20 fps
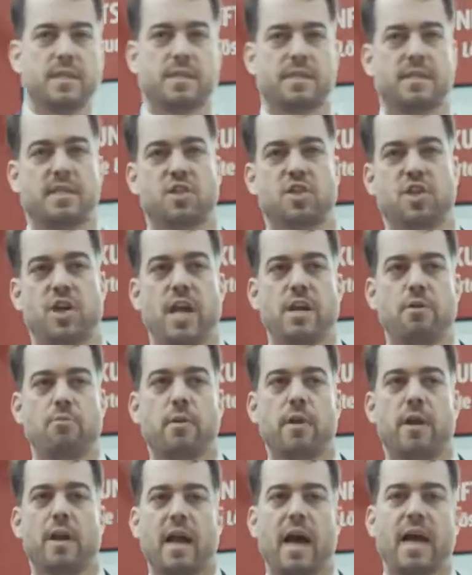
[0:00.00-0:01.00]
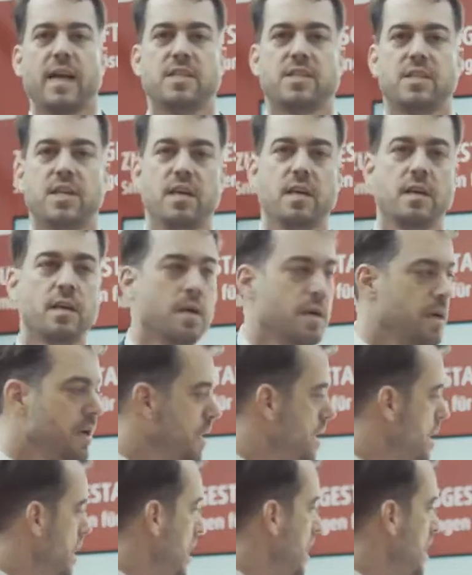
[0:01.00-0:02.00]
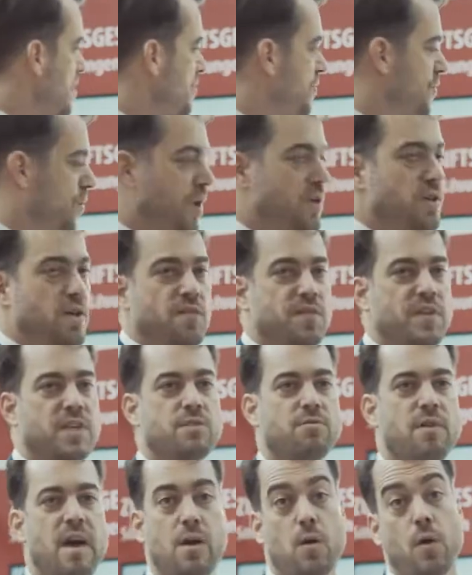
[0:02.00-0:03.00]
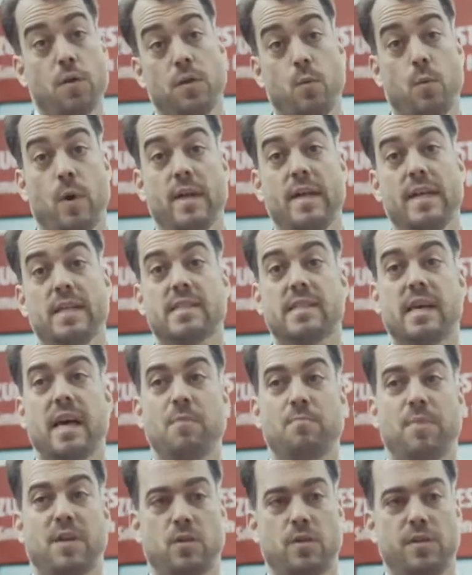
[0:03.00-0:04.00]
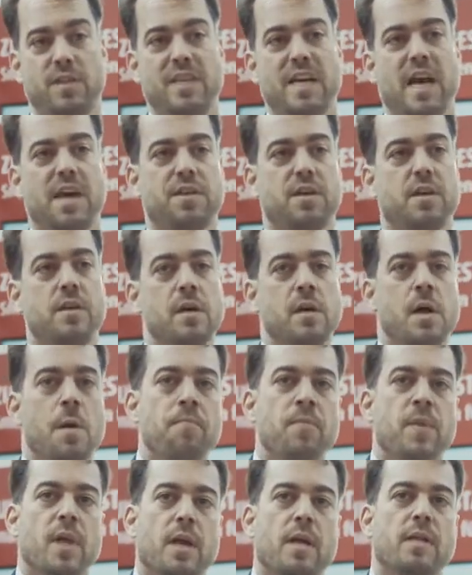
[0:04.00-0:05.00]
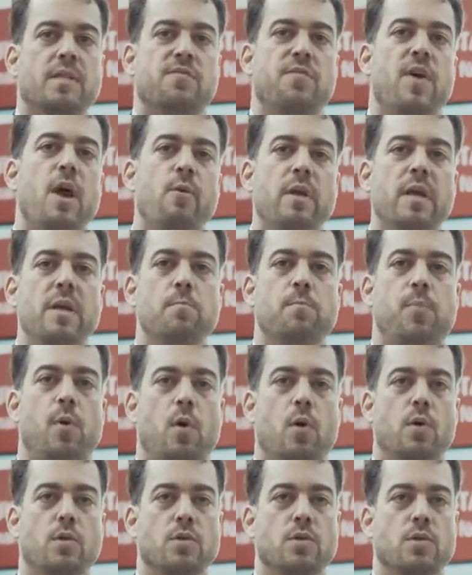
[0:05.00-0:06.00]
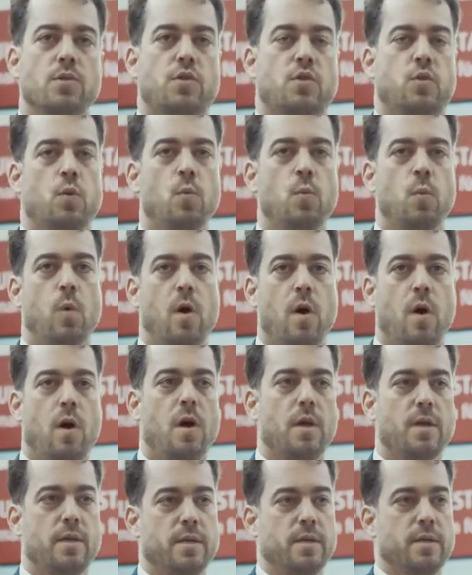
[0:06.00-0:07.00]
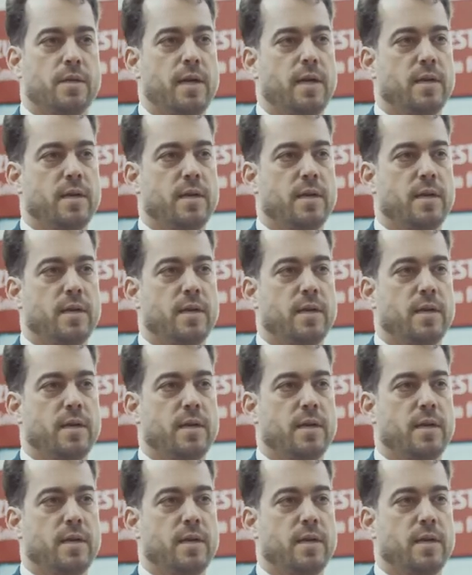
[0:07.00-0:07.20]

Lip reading: is a general lighting in front of the truck on the one hand side, but on the other, it's very important to warn